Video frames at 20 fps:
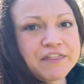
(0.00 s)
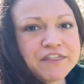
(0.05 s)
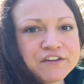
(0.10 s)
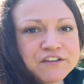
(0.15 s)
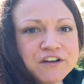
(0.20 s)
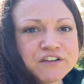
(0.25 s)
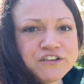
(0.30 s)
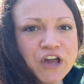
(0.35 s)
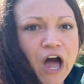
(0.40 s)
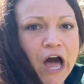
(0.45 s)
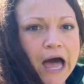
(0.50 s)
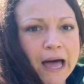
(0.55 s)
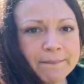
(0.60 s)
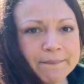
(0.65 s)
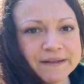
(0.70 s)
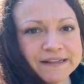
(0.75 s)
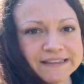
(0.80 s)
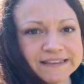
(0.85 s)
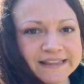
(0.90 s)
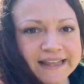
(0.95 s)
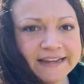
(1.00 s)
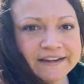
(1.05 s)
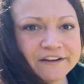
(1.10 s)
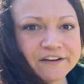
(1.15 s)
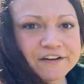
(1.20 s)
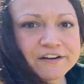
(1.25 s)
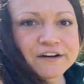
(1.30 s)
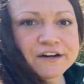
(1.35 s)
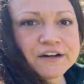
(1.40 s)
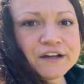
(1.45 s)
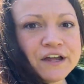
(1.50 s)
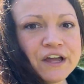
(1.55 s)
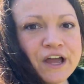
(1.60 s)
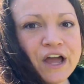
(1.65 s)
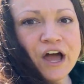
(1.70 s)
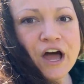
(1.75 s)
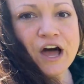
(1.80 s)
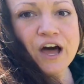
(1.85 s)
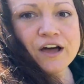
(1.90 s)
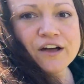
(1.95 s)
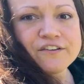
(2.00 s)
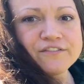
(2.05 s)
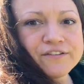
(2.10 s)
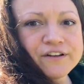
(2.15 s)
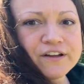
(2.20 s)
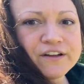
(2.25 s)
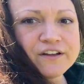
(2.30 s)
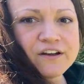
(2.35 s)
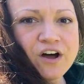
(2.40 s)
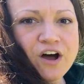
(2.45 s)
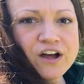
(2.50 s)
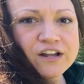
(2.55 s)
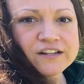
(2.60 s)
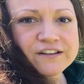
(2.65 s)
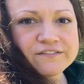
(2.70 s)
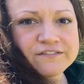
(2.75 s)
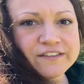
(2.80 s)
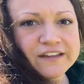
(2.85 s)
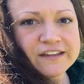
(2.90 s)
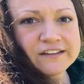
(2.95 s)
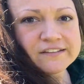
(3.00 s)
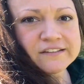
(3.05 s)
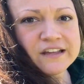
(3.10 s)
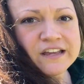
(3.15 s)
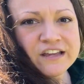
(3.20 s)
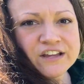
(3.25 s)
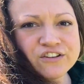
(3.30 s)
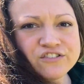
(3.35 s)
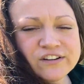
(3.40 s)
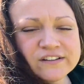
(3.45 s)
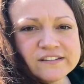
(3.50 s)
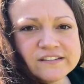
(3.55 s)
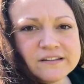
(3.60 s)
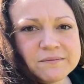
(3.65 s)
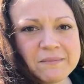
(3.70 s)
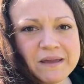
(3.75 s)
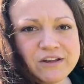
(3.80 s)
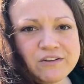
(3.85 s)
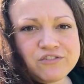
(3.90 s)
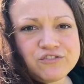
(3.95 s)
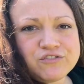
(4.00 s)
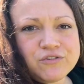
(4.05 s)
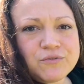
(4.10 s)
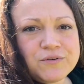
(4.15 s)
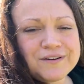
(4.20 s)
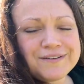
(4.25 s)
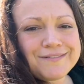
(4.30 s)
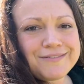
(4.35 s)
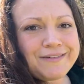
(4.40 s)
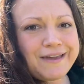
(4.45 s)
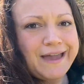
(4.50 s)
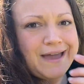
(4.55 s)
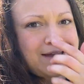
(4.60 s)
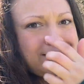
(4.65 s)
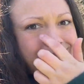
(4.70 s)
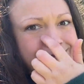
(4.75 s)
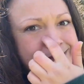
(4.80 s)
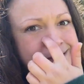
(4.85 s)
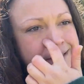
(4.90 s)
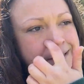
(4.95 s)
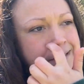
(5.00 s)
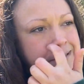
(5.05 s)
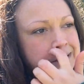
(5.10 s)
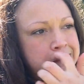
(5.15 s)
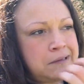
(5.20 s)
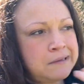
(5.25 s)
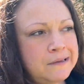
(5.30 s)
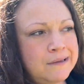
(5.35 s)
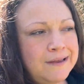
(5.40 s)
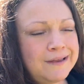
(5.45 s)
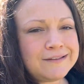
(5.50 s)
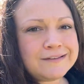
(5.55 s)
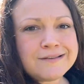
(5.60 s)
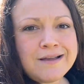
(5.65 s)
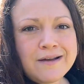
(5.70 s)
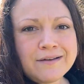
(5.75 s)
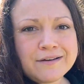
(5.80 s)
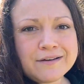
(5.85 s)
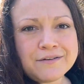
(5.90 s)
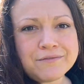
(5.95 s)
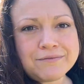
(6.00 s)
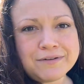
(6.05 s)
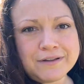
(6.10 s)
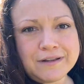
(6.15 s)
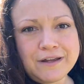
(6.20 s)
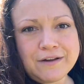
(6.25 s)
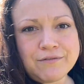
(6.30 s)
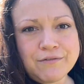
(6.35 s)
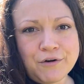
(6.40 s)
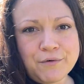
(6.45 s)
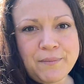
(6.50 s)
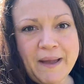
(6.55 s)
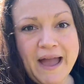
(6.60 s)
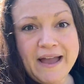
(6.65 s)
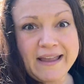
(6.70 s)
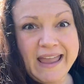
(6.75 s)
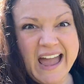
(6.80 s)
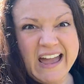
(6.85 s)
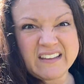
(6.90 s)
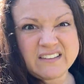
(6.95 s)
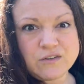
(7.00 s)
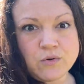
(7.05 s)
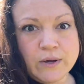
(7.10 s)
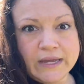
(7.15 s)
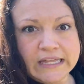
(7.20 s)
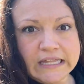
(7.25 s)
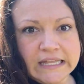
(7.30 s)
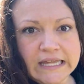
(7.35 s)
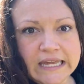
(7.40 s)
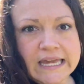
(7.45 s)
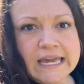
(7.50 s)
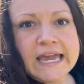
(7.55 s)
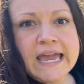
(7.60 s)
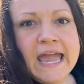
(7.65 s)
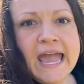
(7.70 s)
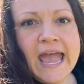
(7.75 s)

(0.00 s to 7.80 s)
the top layer of all of this just to make sure that it's not going to really grow back as quickly.